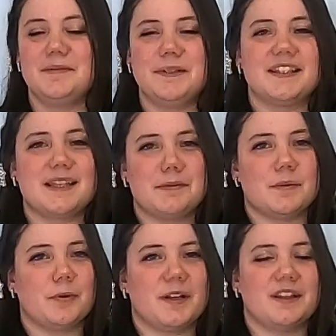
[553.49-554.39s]
please keep
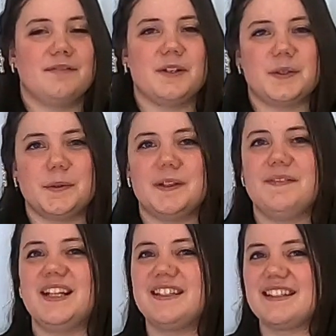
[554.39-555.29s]
supporting their virtual
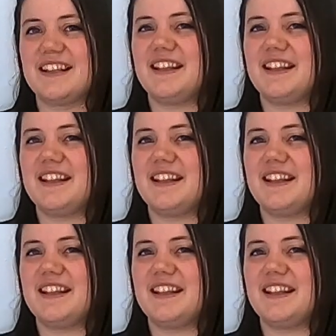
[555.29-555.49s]
events.